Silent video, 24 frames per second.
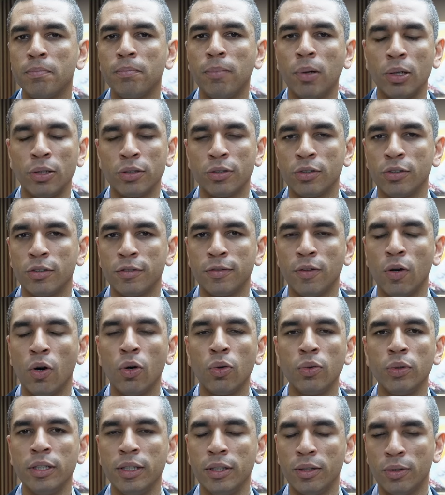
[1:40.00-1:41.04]
bottle of
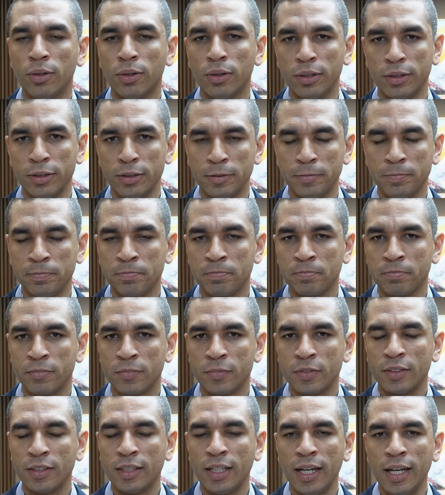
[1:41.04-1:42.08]
holy oil.
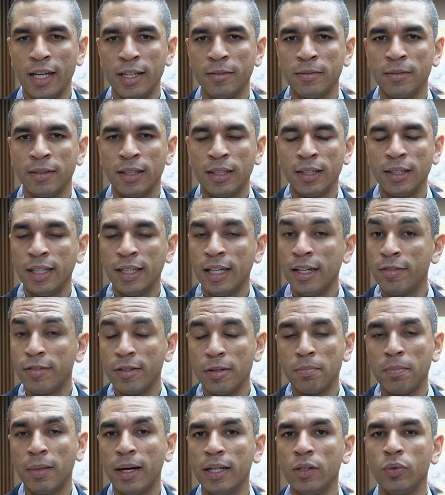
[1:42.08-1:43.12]
Okay?
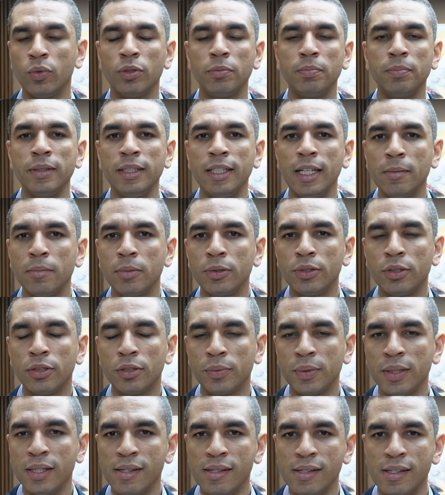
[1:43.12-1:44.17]
Everybody will be able to
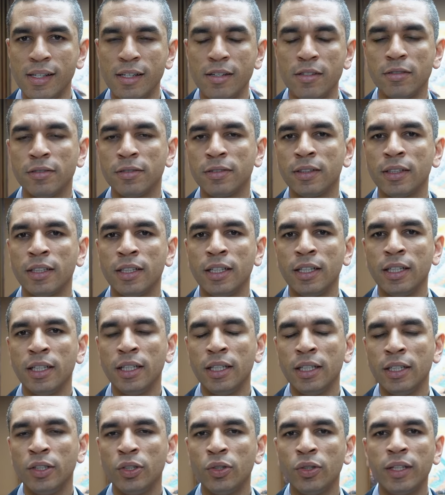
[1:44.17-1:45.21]
receive.
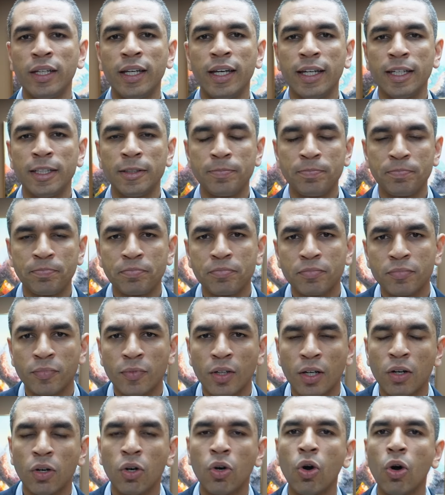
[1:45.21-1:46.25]
You can
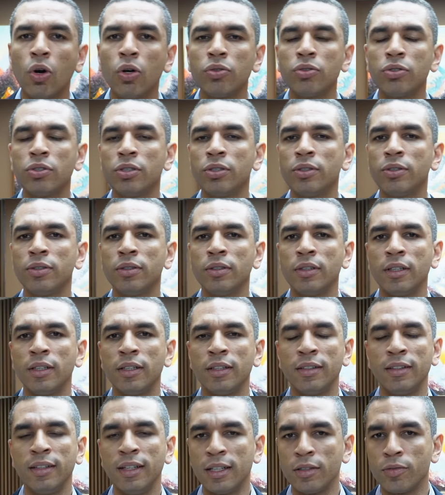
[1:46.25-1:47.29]
go to
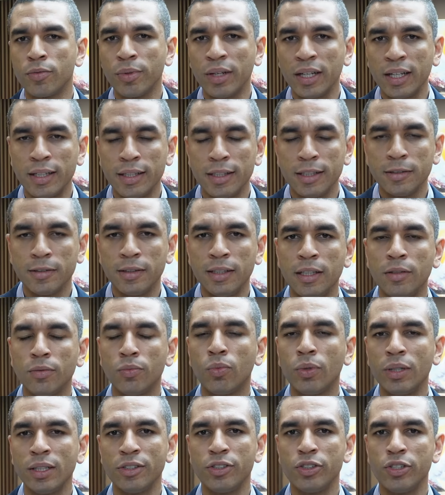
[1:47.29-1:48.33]
the arena in
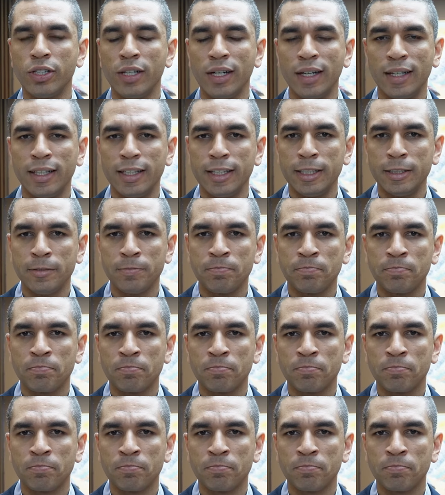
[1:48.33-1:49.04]
Wan Chai